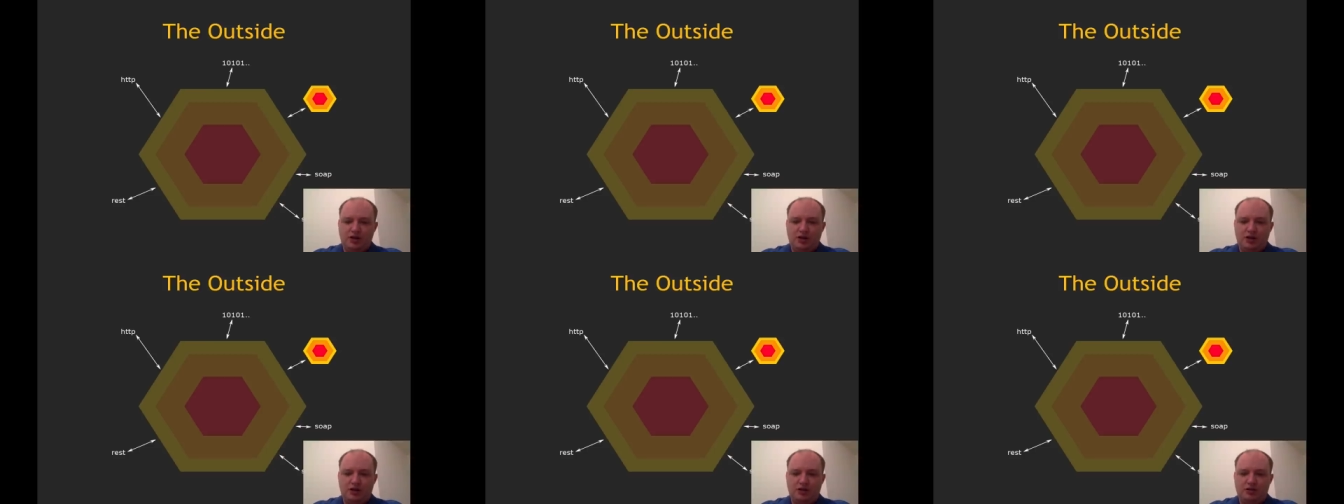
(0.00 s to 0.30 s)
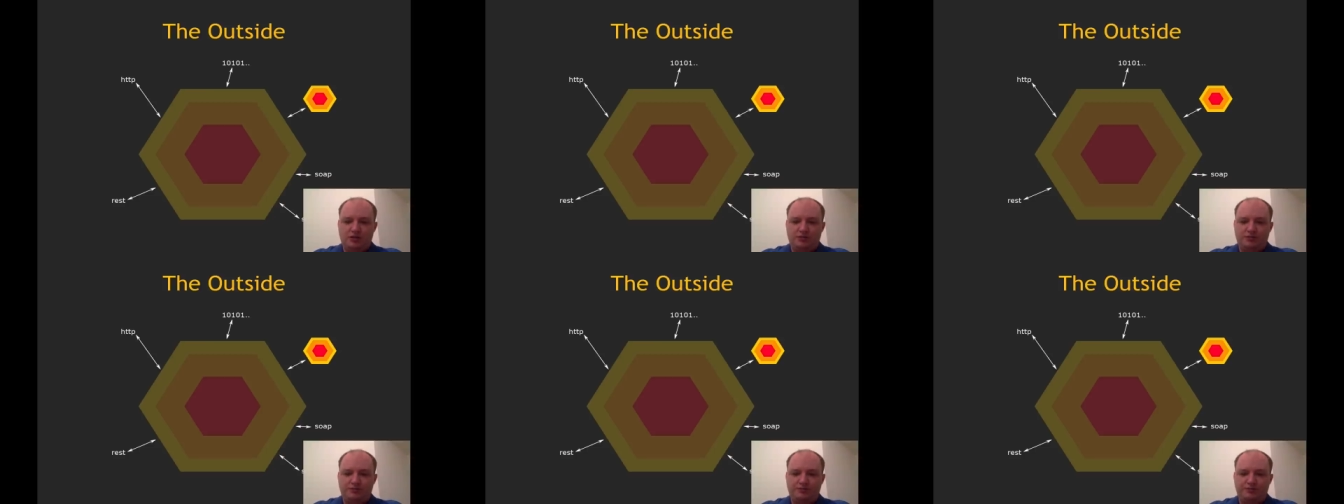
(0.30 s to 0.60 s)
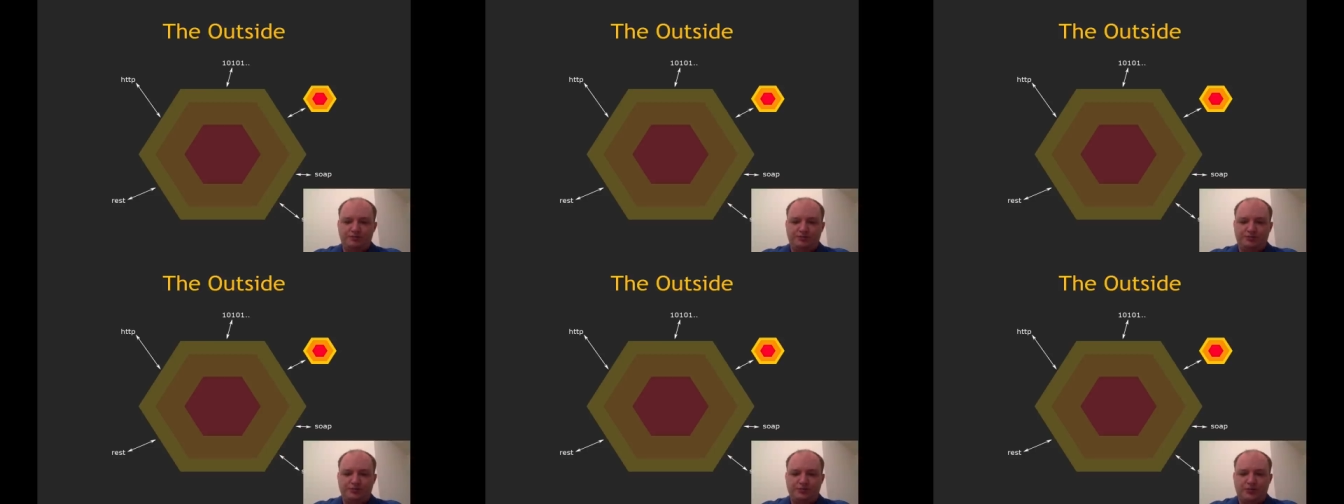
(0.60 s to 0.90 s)

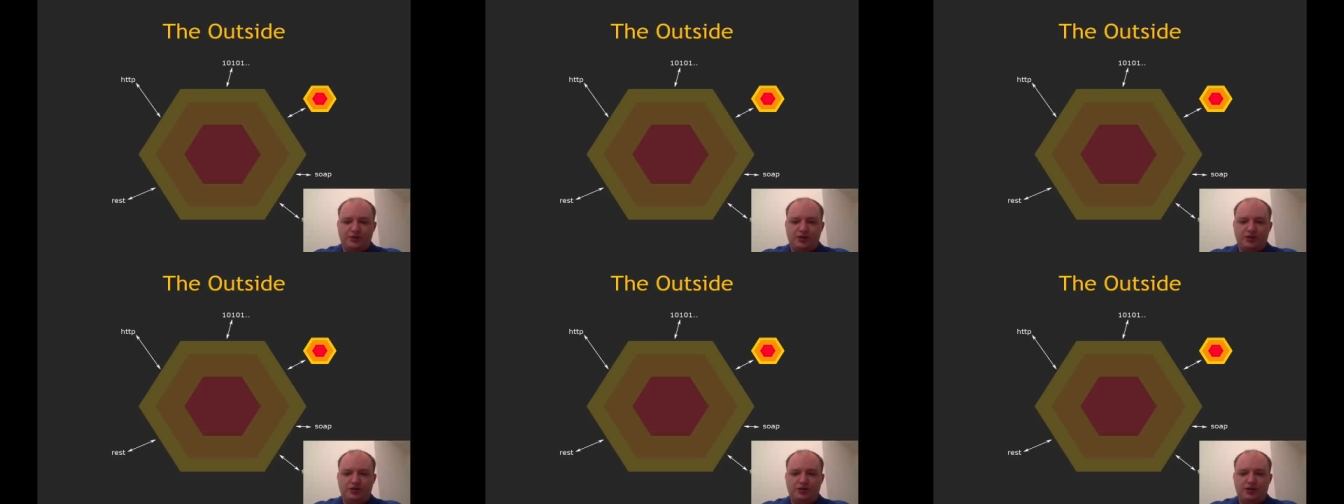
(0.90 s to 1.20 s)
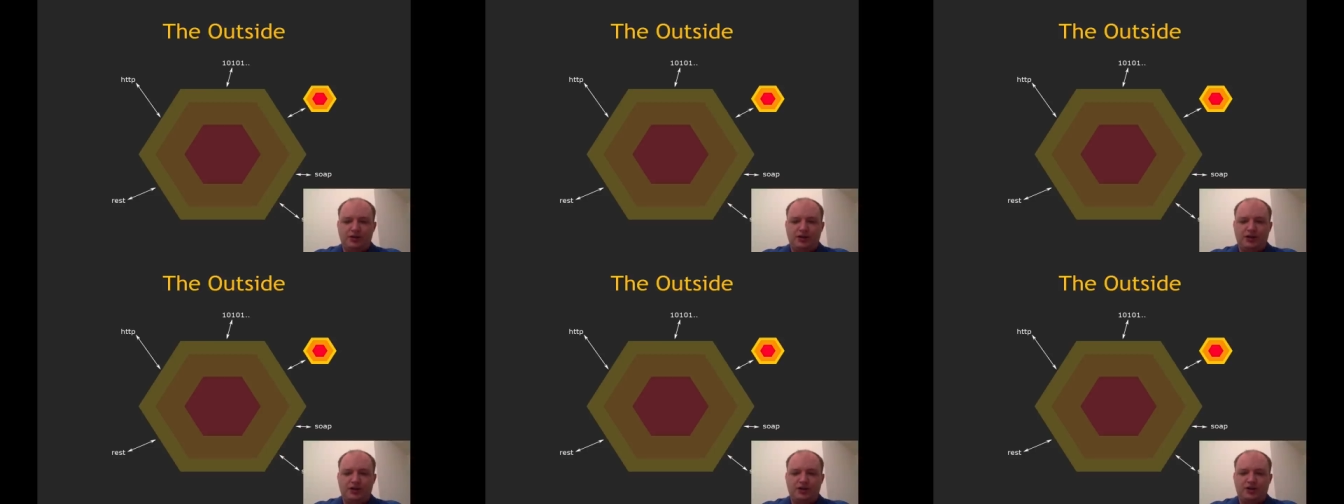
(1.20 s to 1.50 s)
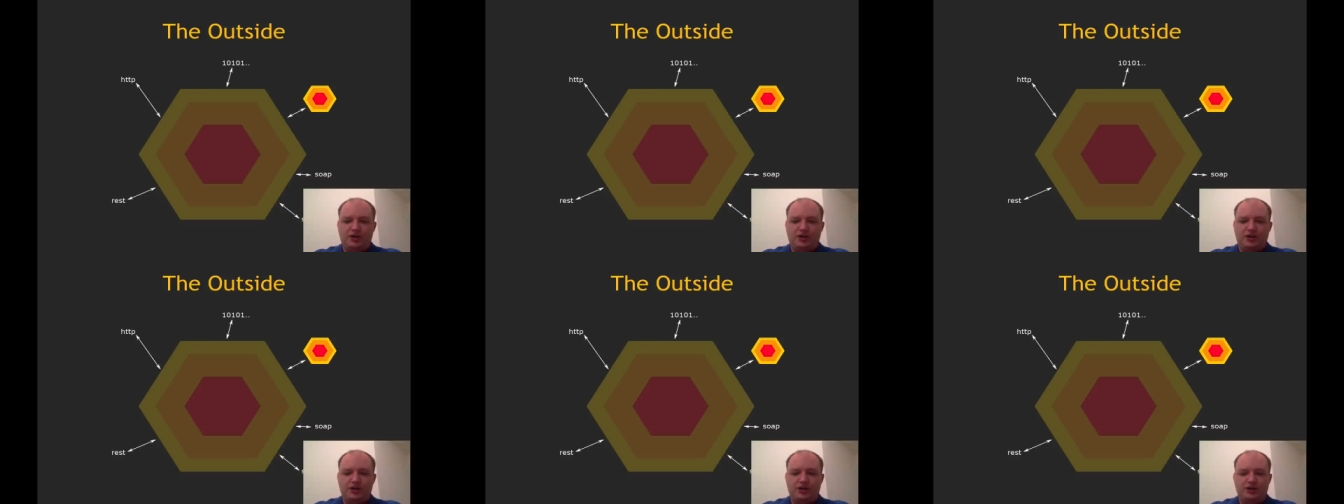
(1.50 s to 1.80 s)
um, you can
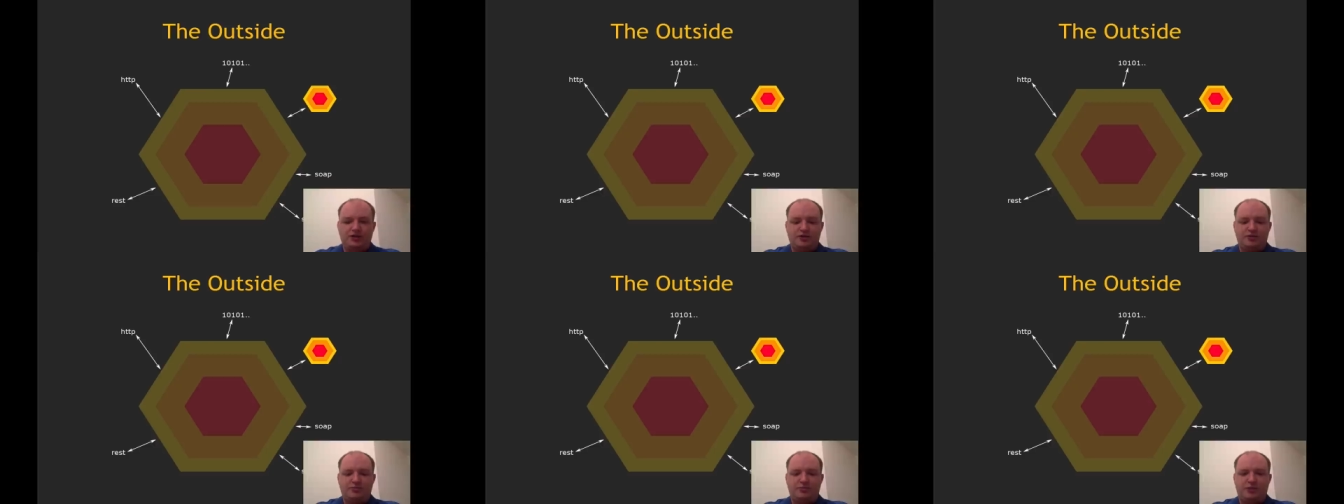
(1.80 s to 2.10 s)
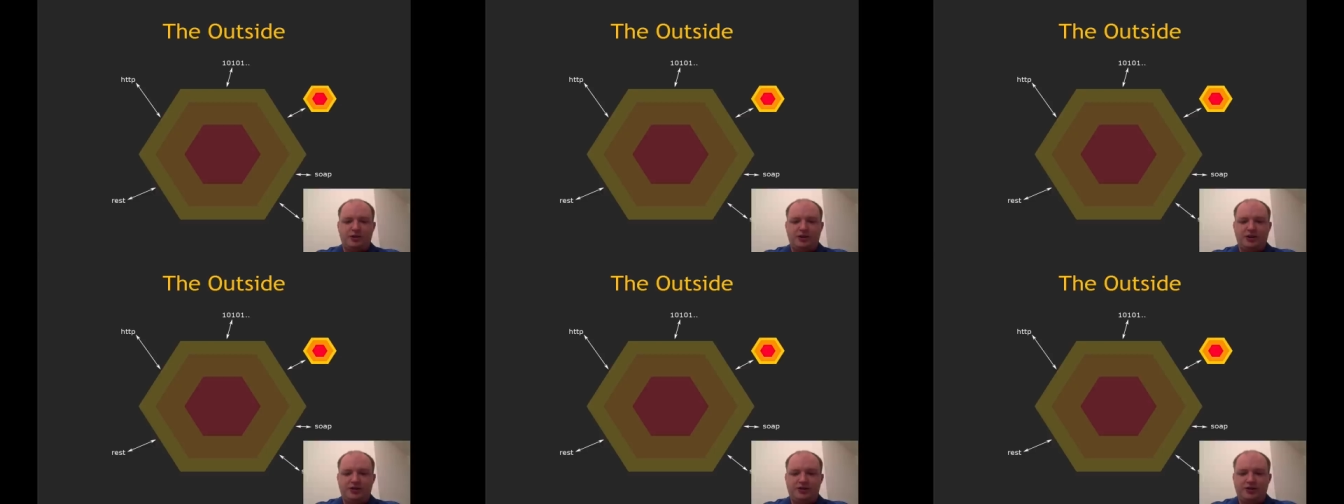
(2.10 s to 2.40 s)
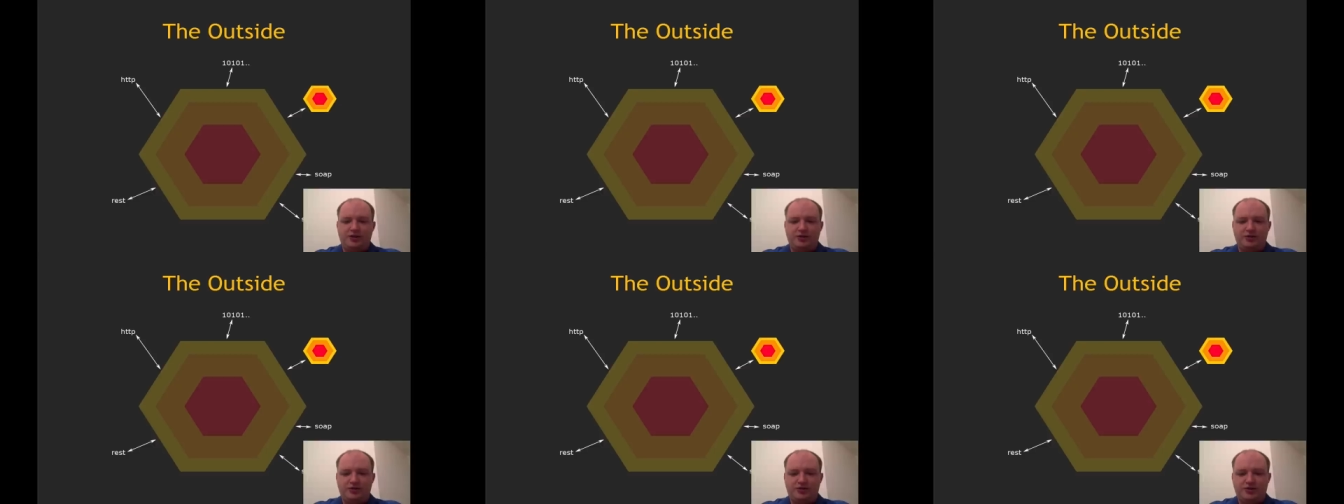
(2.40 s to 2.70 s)
actually split
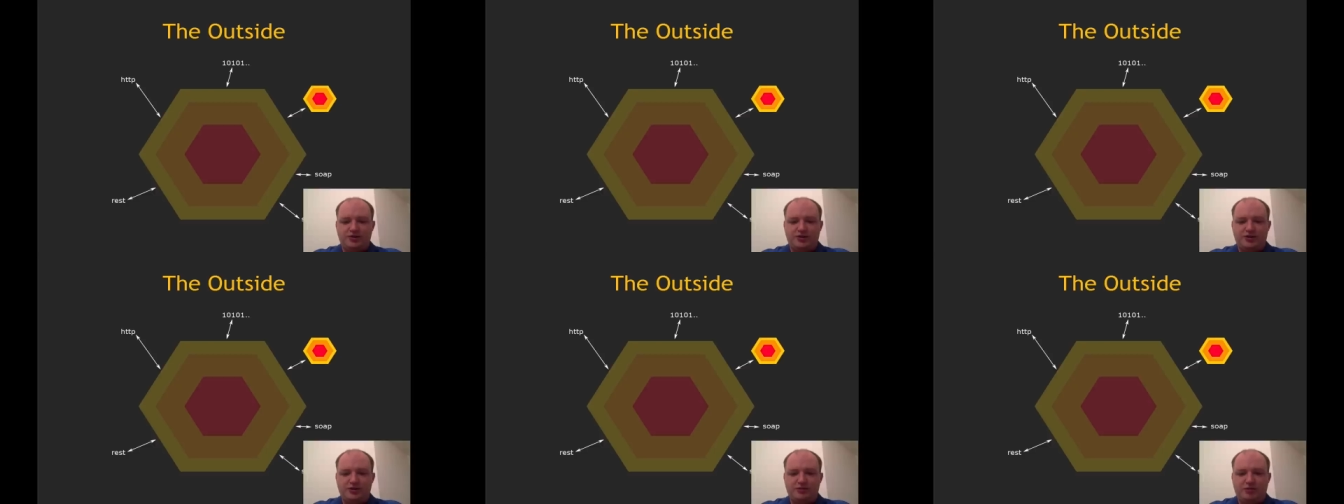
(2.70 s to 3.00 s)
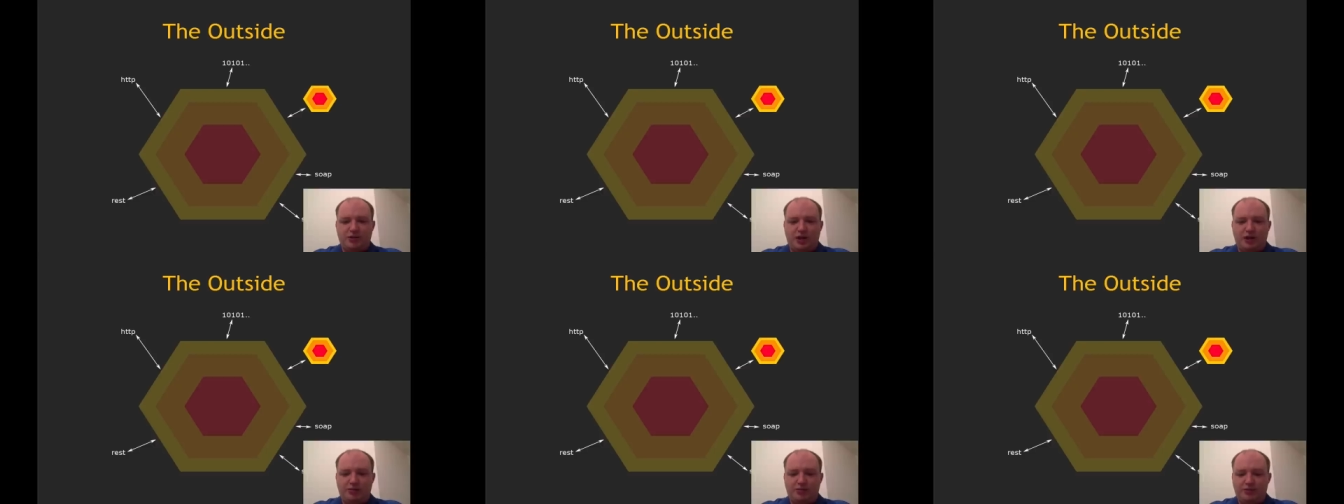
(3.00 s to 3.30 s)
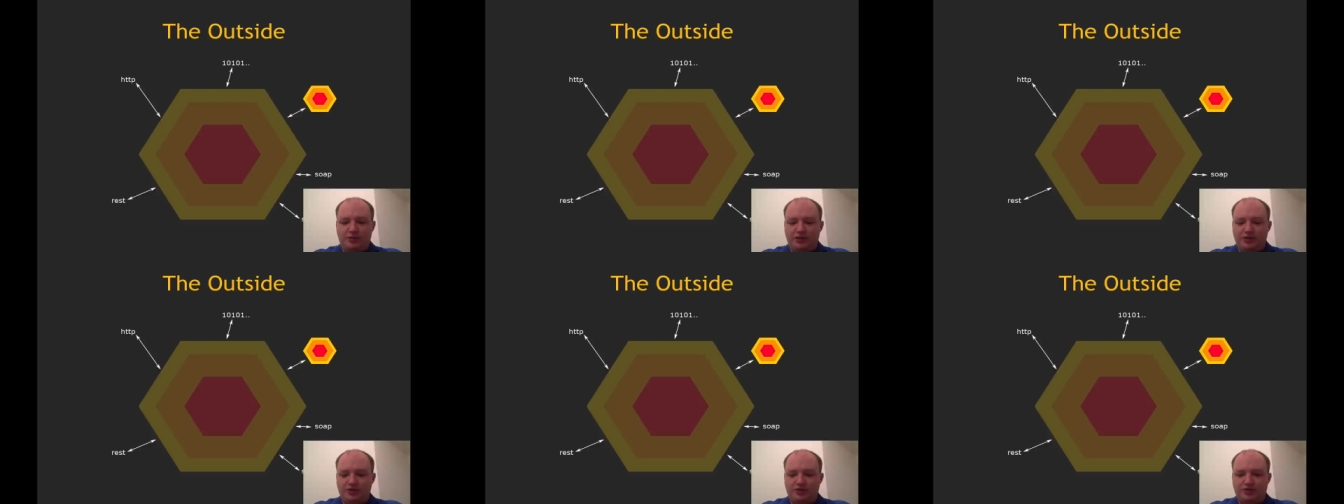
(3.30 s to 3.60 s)
your system
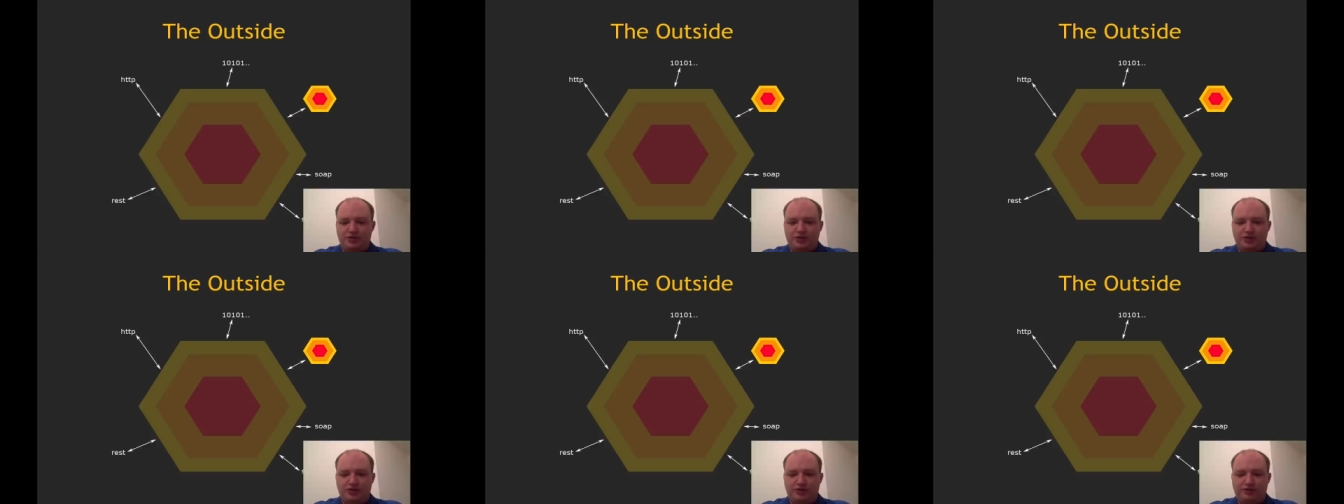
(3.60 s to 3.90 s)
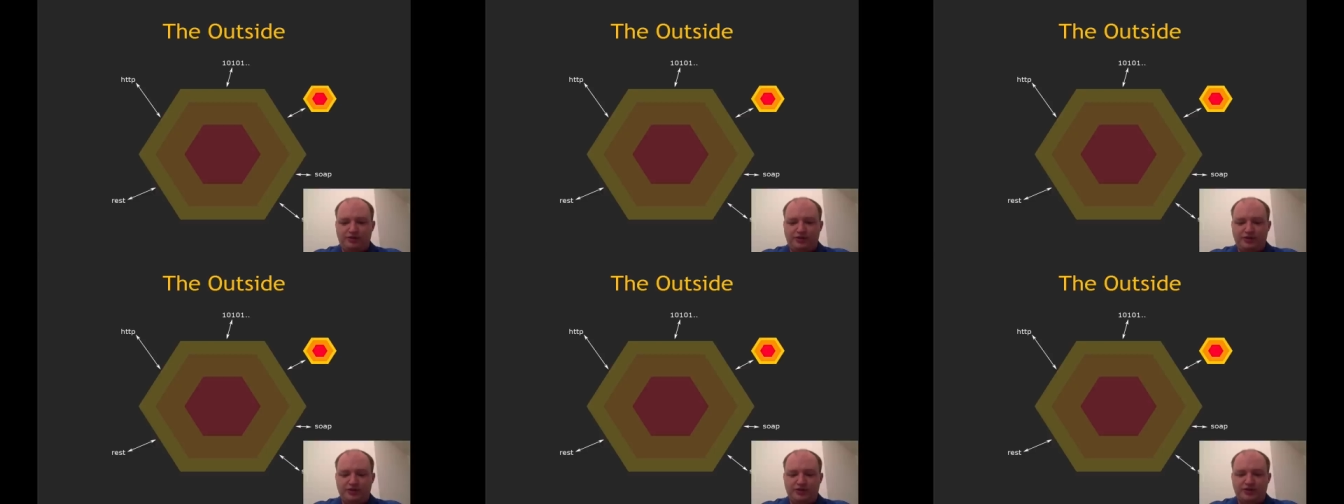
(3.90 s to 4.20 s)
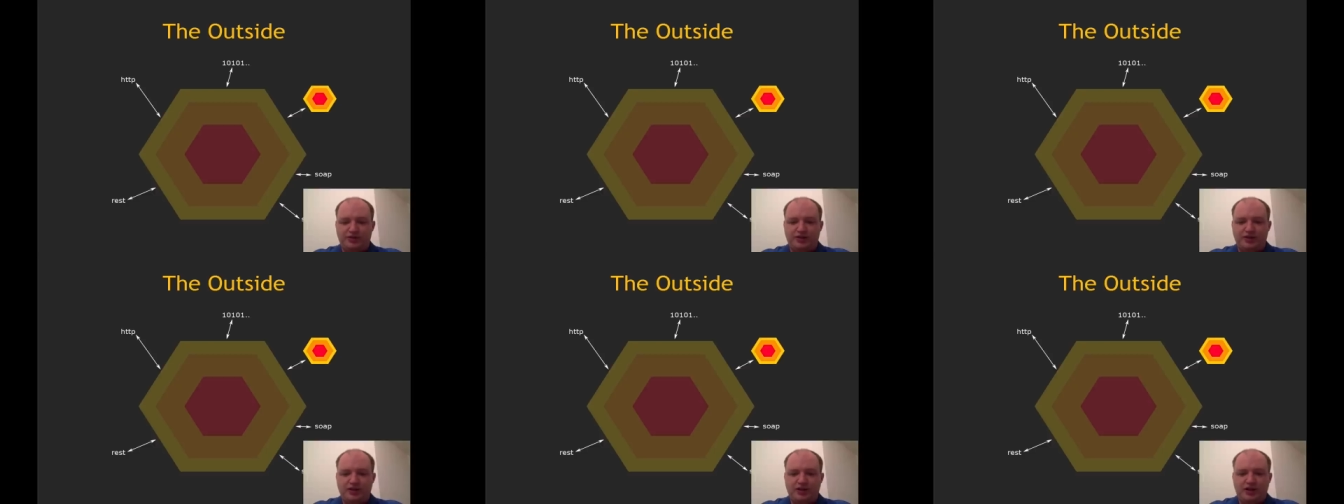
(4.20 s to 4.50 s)
up into different